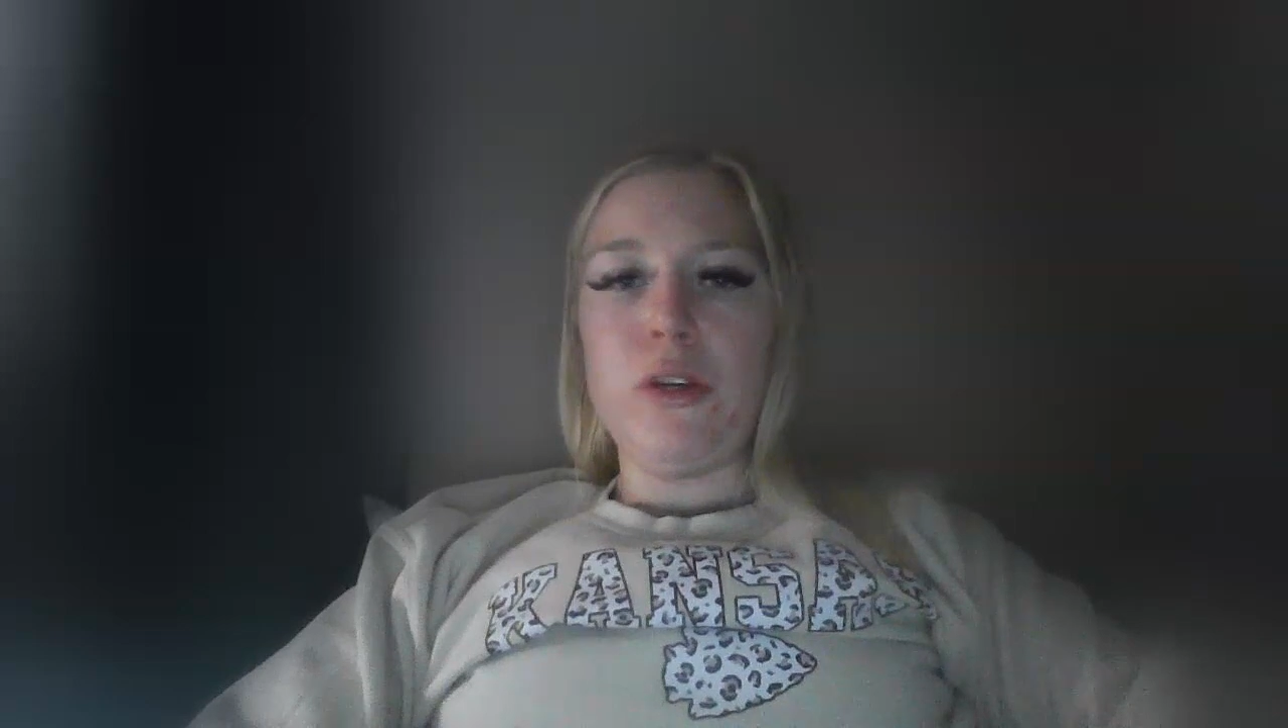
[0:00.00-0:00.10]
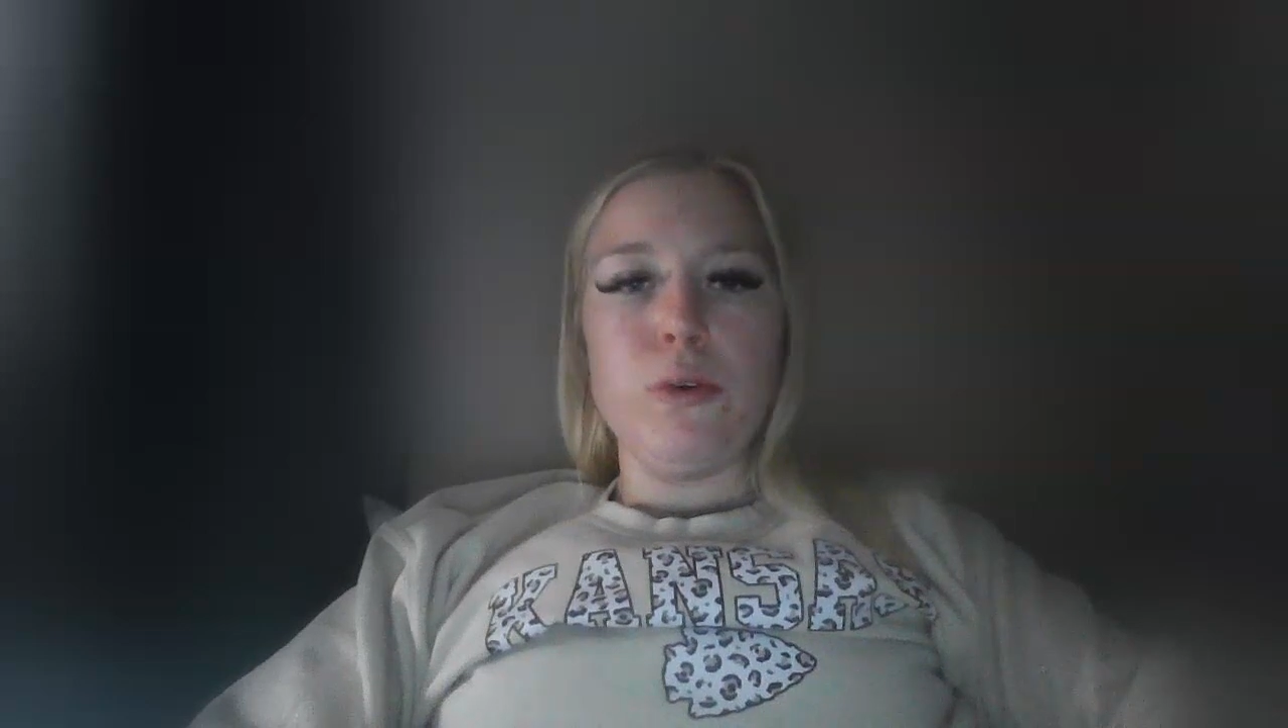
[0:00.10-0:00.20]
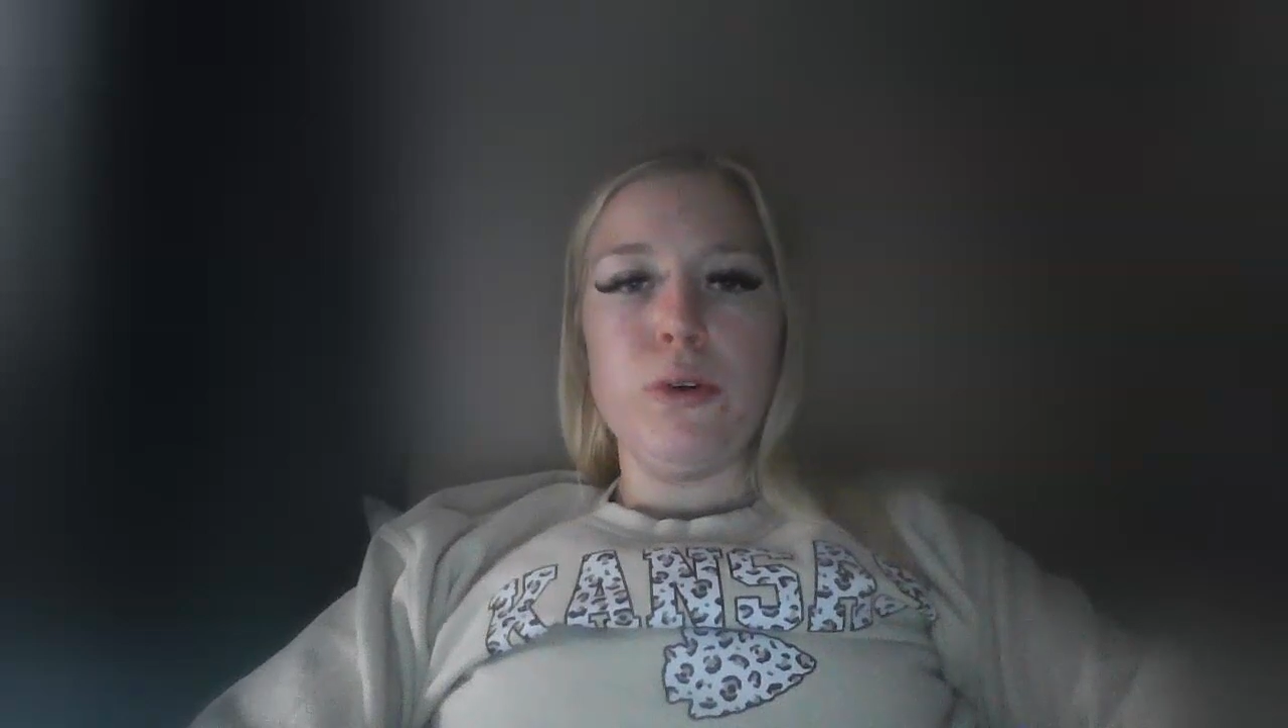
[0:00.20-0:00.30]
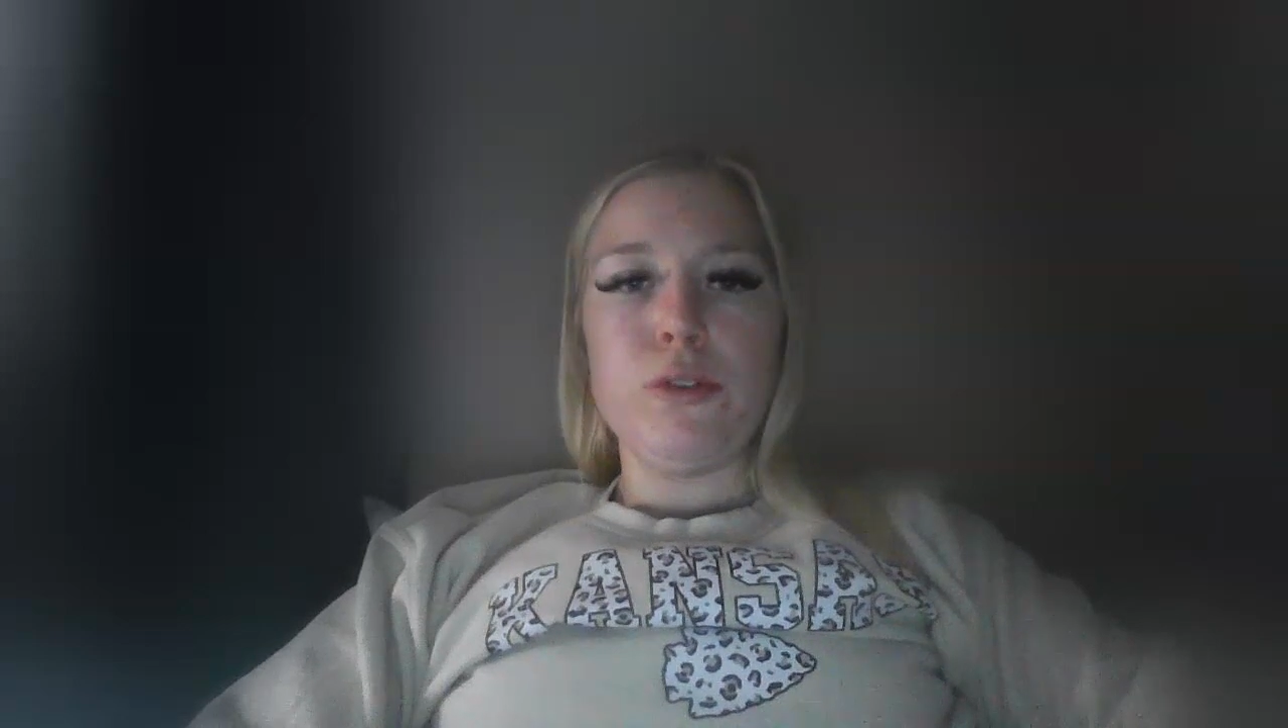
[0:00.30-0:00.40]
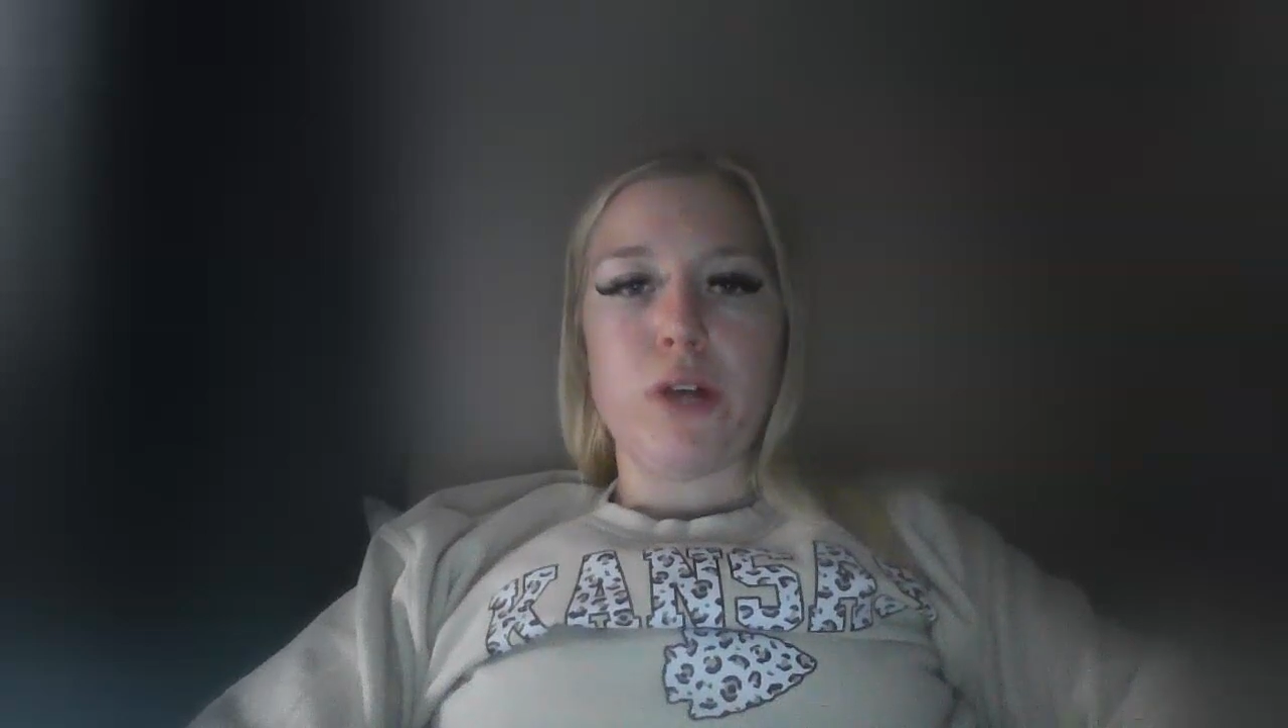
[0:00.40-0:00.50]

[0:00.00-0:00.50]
Google